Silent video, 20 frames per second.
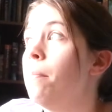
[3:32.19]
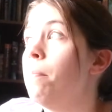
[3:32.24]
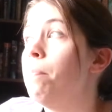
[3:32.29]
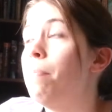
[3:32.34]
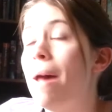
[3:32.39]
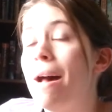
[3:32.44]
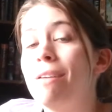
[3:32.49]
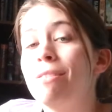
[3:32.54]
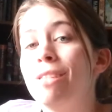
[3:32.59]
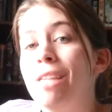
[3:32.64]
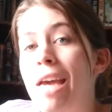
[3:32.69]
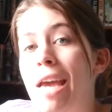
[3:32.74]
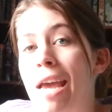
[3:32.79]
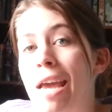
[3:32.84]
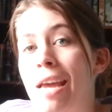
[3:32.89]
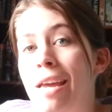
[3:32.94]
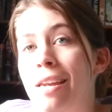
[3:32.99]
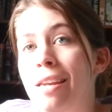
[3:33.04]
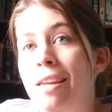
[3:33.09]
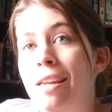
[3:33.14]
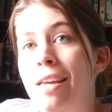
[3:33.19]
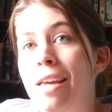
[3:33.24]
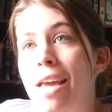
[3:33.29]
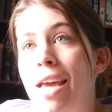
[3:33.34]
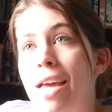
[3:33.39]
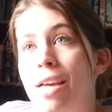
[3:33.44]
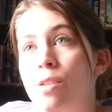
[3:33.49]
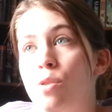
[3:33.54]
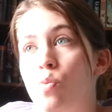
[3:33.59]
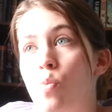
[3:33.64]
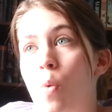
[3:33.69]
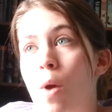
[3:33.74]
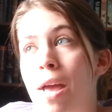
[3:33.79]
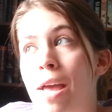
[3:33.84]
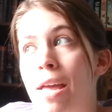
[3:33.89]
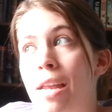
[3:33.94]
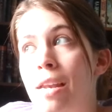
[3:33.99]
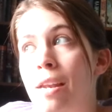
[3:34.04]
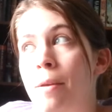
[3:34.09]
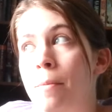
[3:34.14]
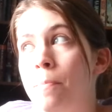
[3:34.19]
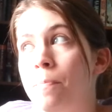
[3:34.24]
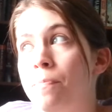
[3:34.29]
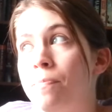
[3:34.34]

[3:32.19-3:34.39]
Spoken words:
Beltane is when